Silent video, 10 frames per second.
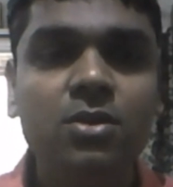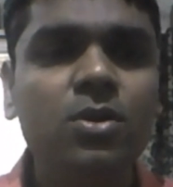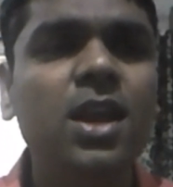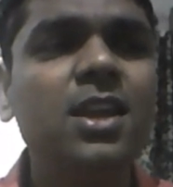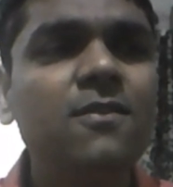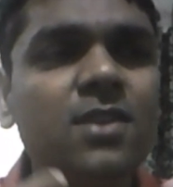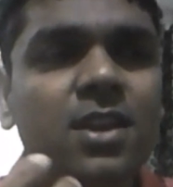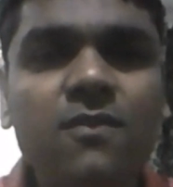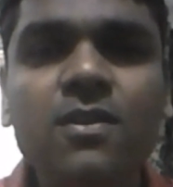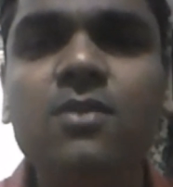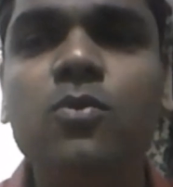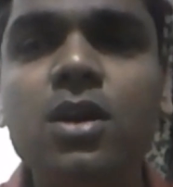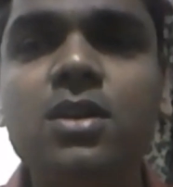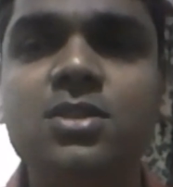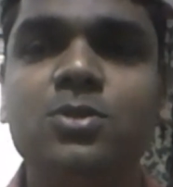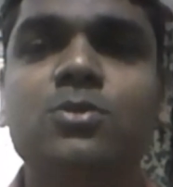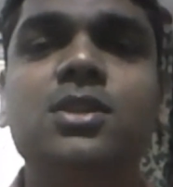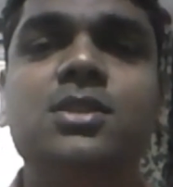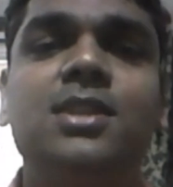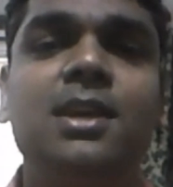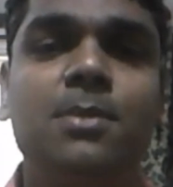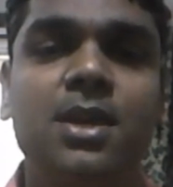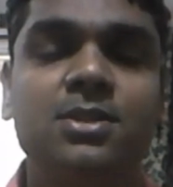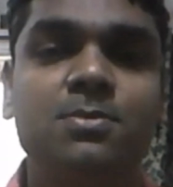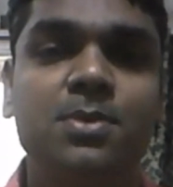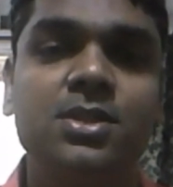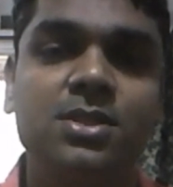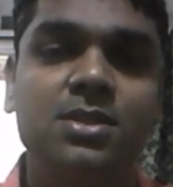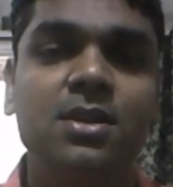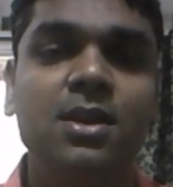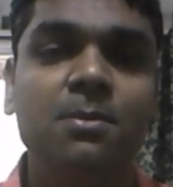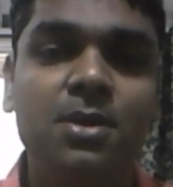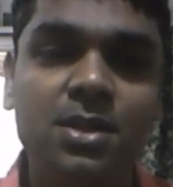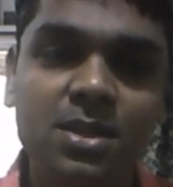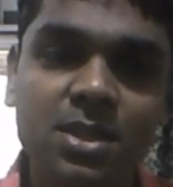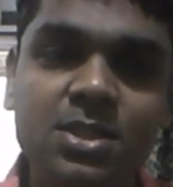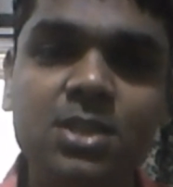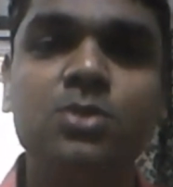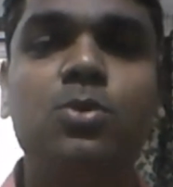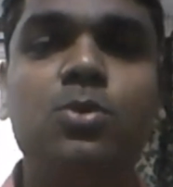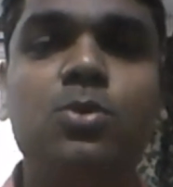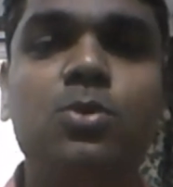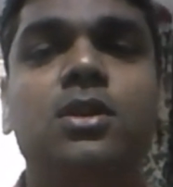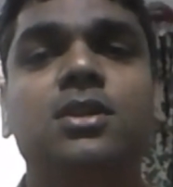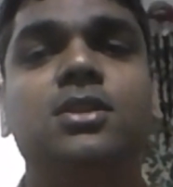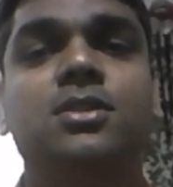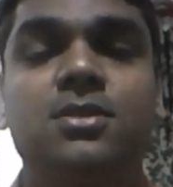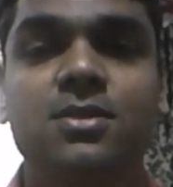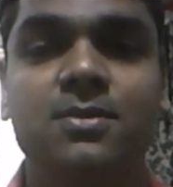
can give different words to the same expression. But this is what it is.